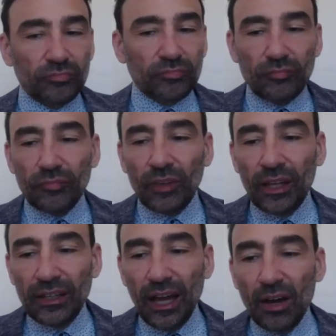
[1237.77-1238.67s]
And
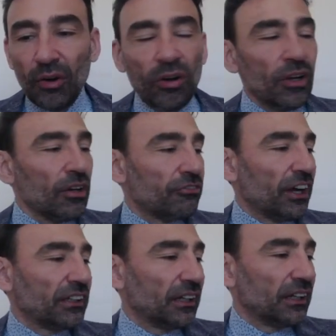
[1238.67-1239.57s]
now, finally,
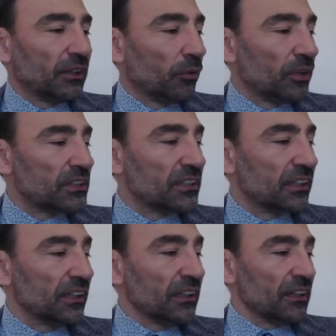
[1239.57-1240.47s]
we will see
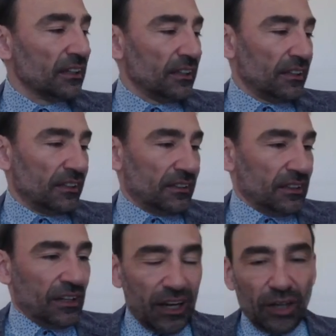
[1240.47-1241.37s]

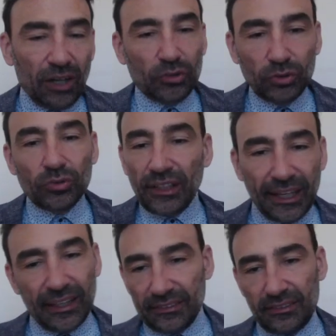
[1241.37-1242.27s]
how to get
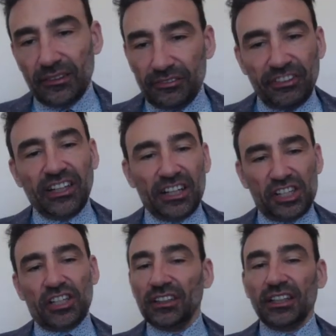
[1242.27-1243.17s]
financial
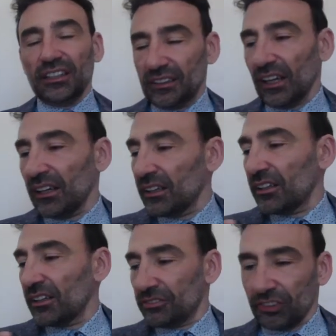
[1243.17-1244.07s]
data
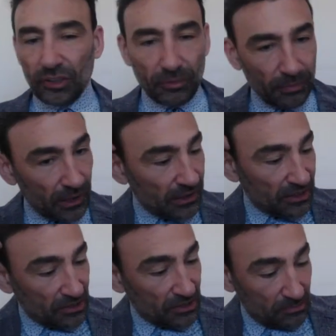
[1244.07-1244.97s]
from
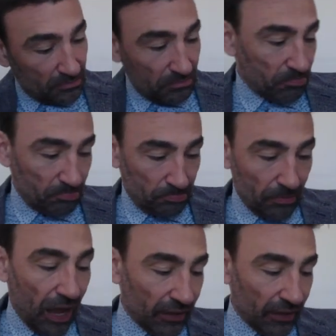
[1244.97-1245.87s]
other
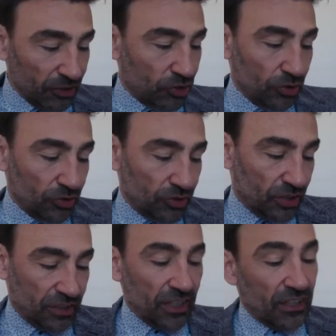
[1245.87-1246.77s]
sources.
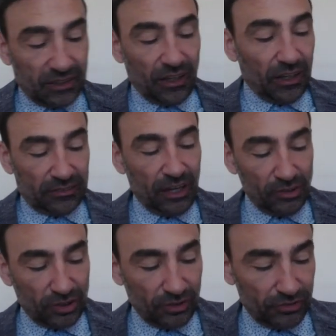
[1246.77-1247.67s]
There are thousands of
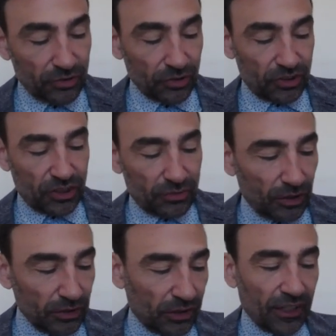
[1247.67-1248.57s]
sources where you can
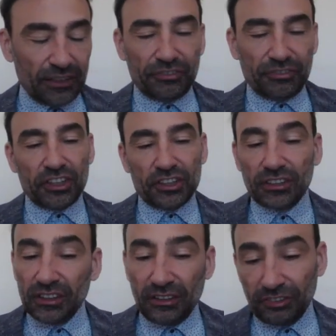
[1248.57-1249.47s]
get financial data
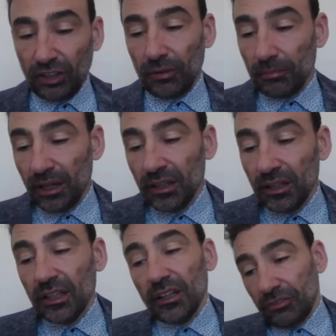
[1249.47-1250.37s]
from.
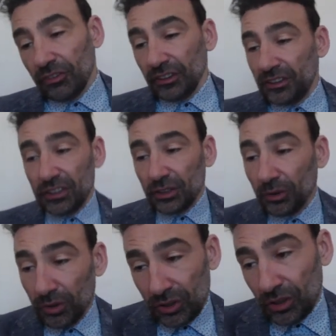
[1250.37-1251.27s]
In this course,
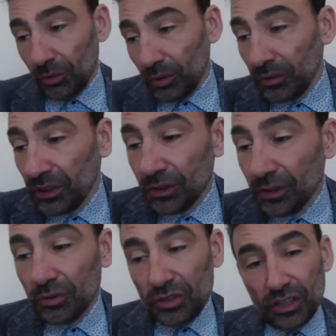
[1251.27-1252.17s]
we will use
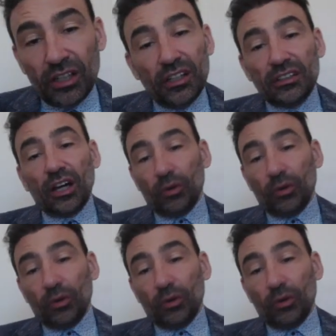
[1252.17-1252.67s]
Yahoo.